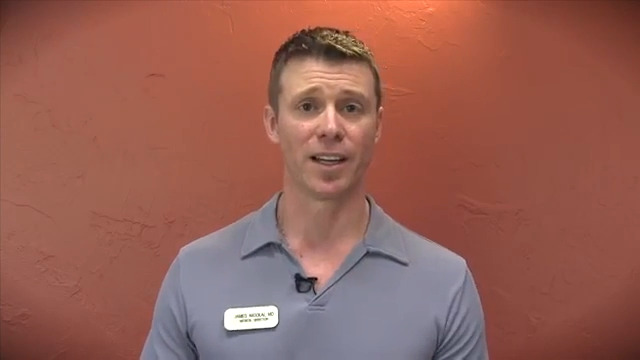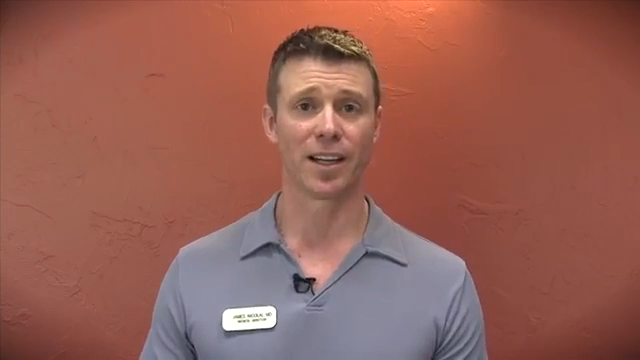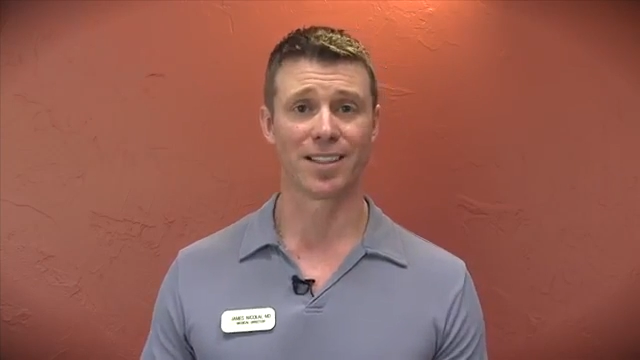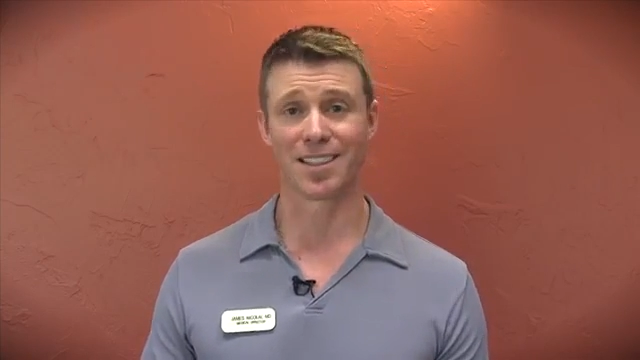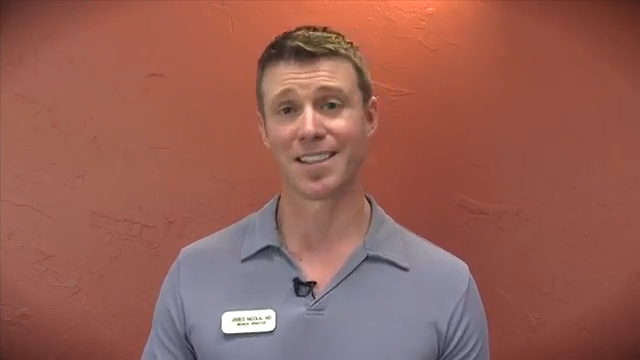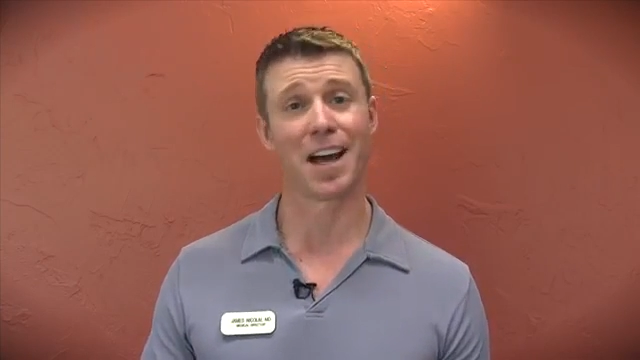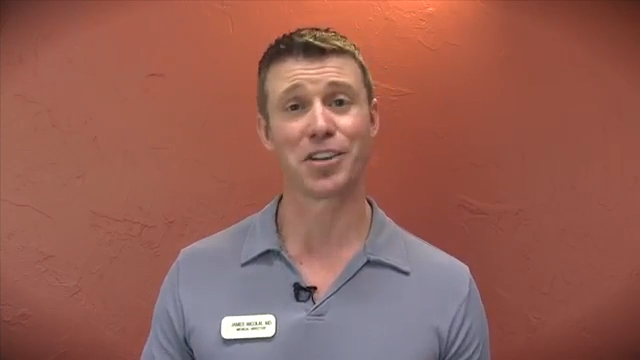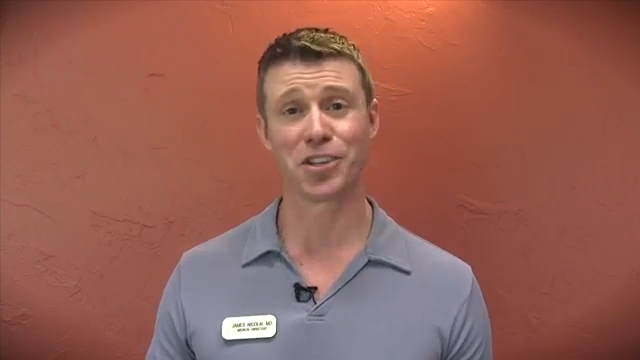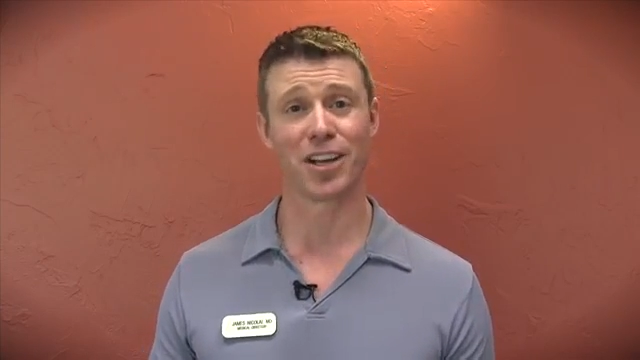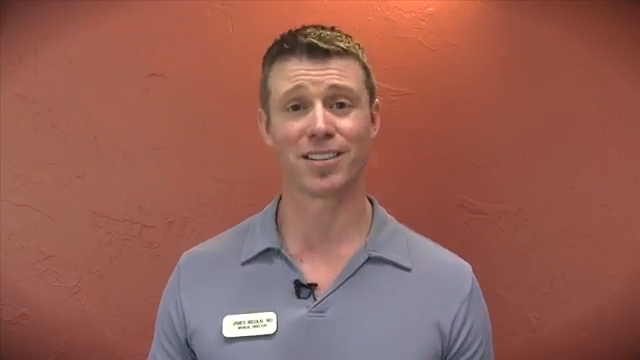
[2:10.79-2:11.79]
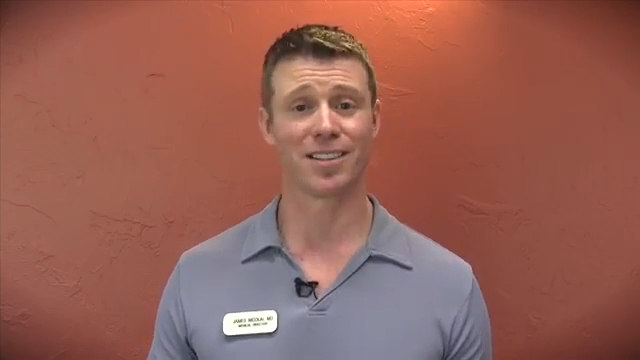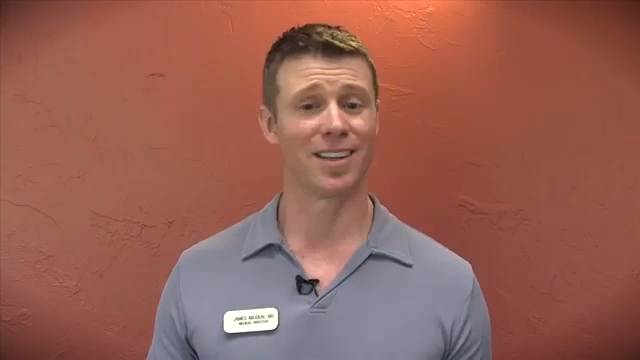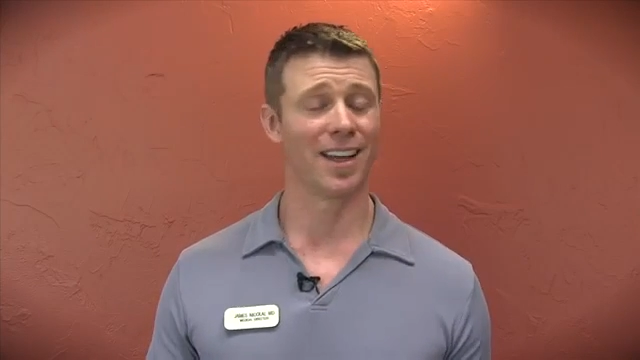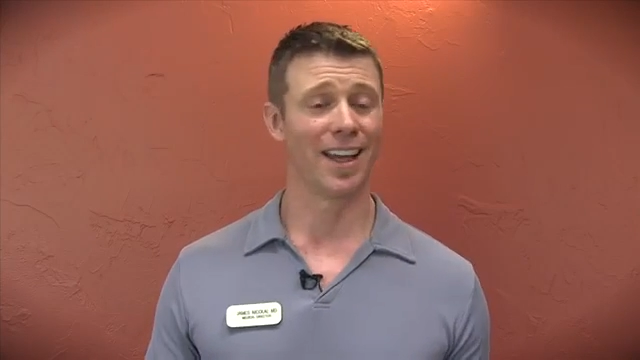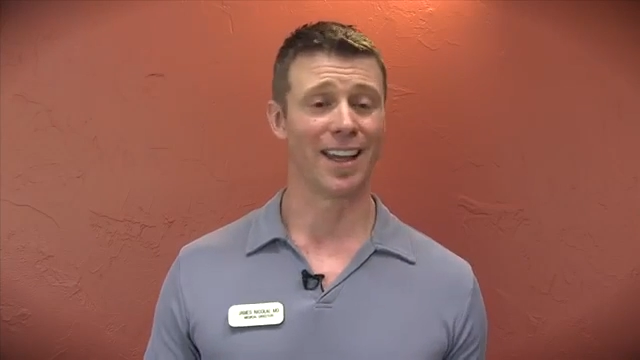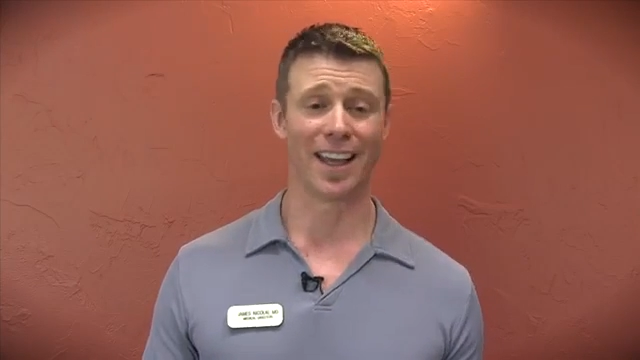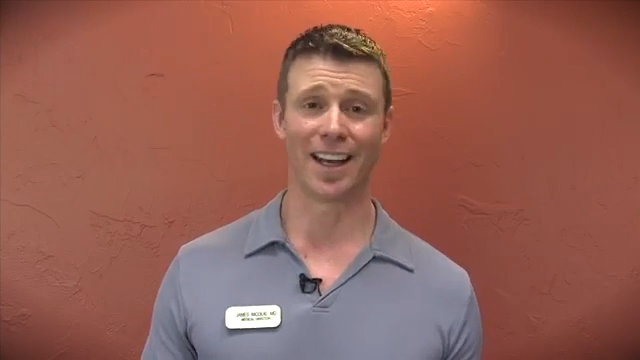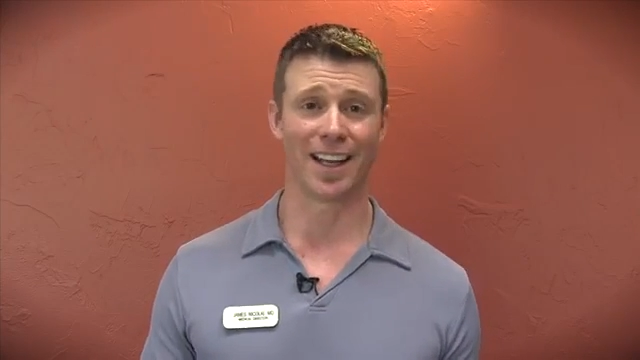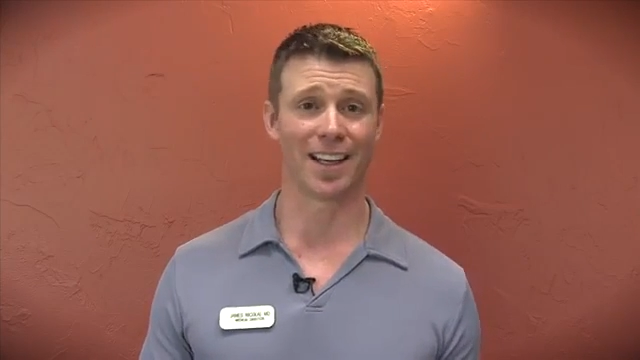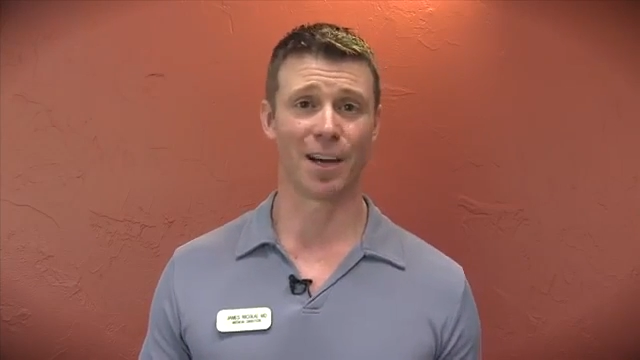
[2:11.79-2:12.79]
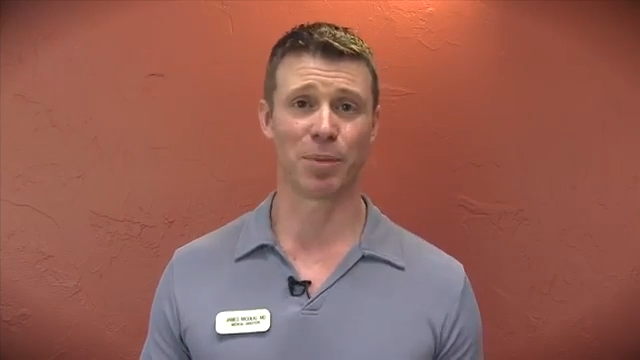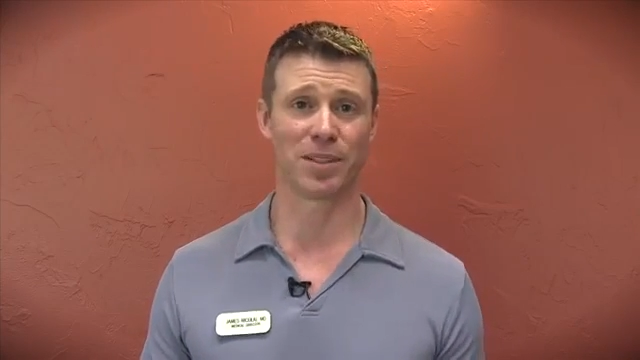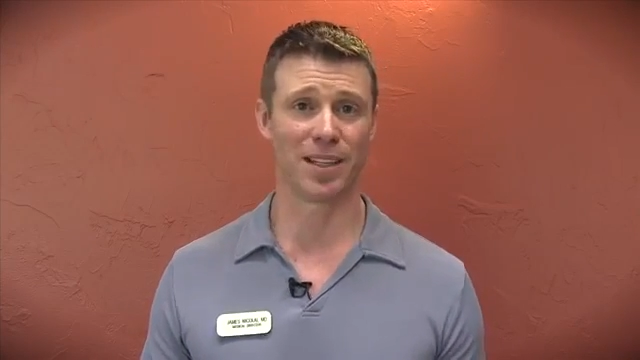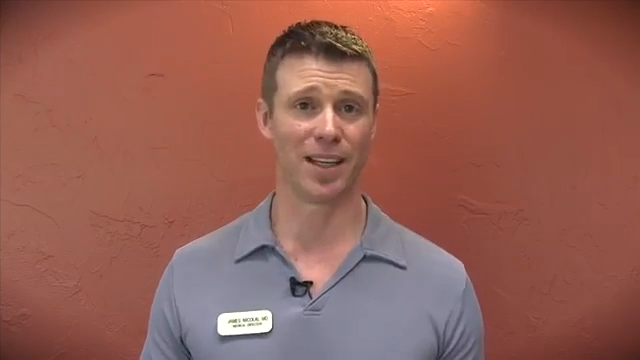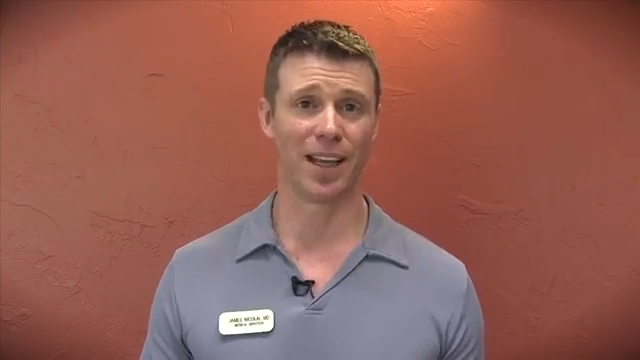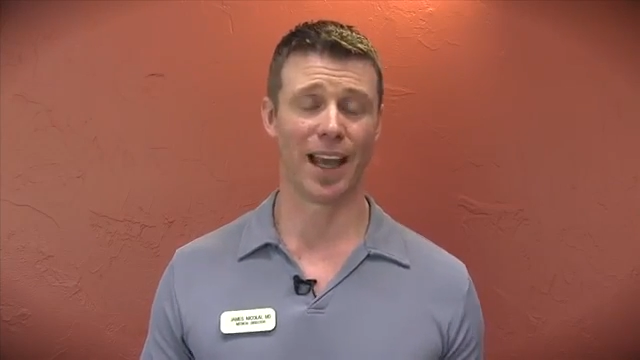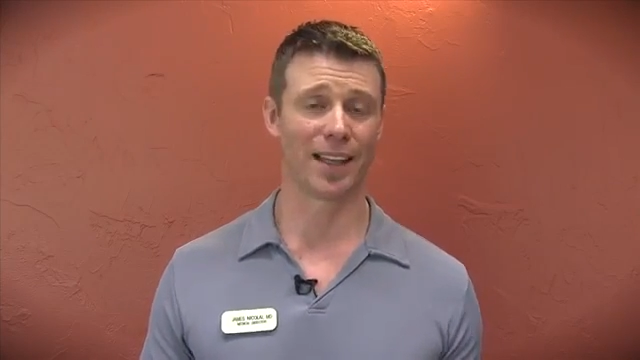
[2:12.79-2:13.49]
because it's not just getting a cup of tea